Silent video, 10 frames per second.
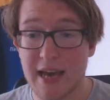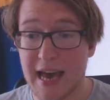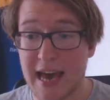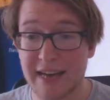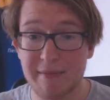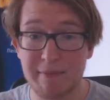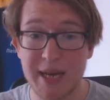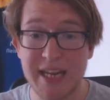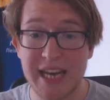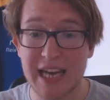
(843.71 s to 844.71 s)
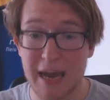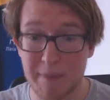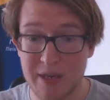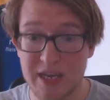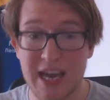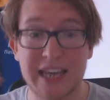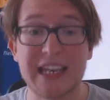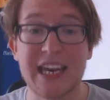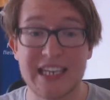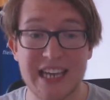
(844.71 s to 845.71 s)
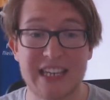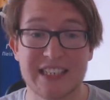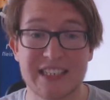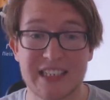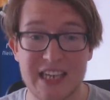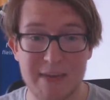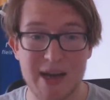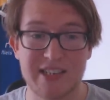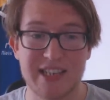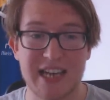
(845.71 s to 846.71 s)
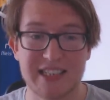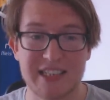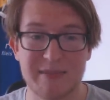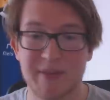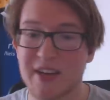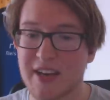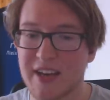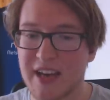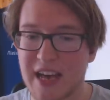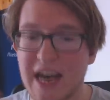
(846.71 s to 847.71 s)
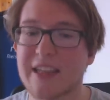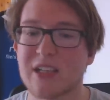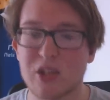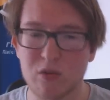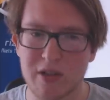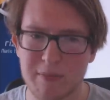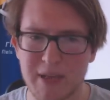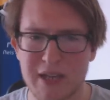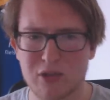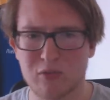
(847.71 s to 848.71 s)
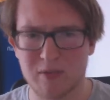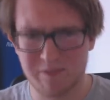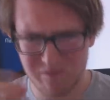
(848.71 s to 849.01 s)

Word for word: had Maniac, Happy, and Kenny S. Imagine that team. And then two other players who were